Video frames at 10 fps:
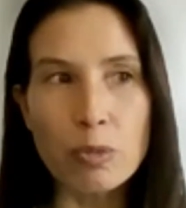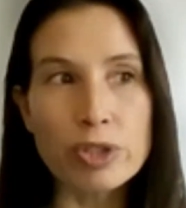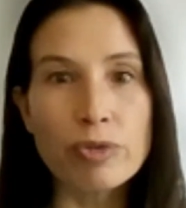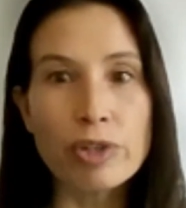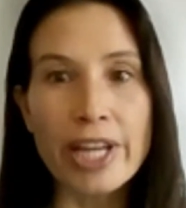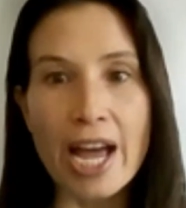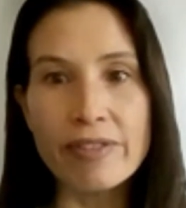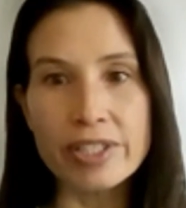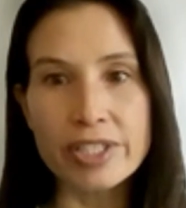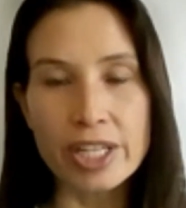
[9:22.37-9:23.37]
and what's really
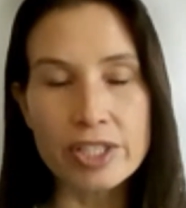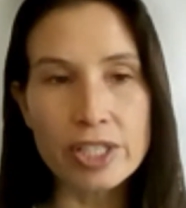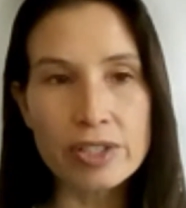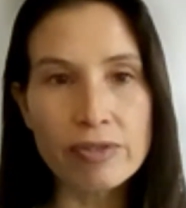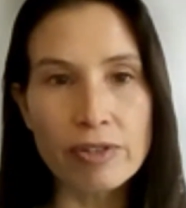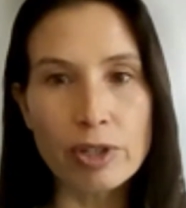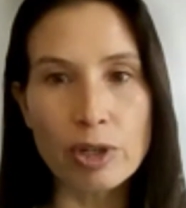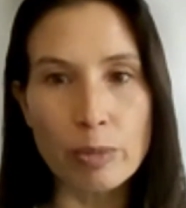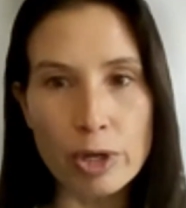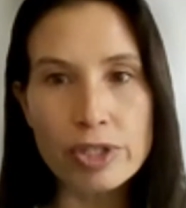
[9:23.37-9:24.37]
advantageous
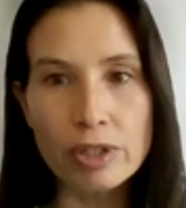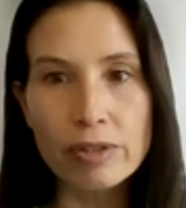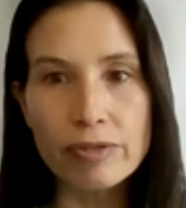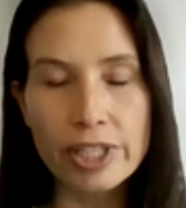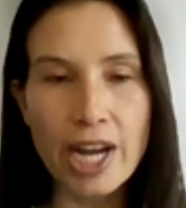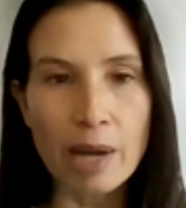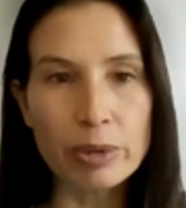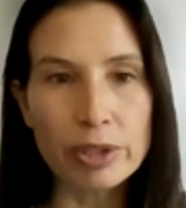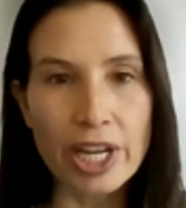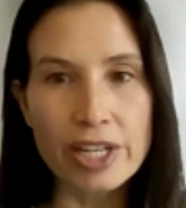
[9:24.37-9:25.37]
for commercial fleet
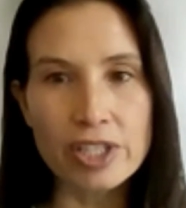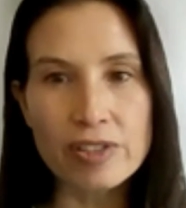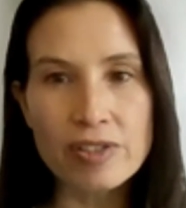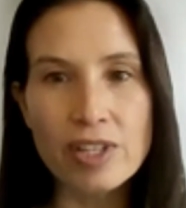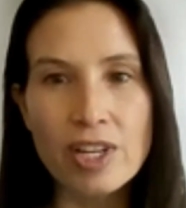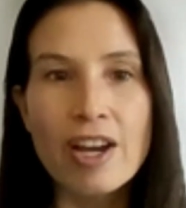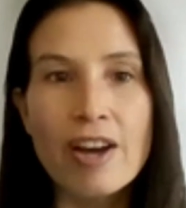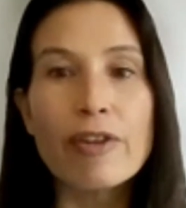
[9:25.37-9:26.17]
applications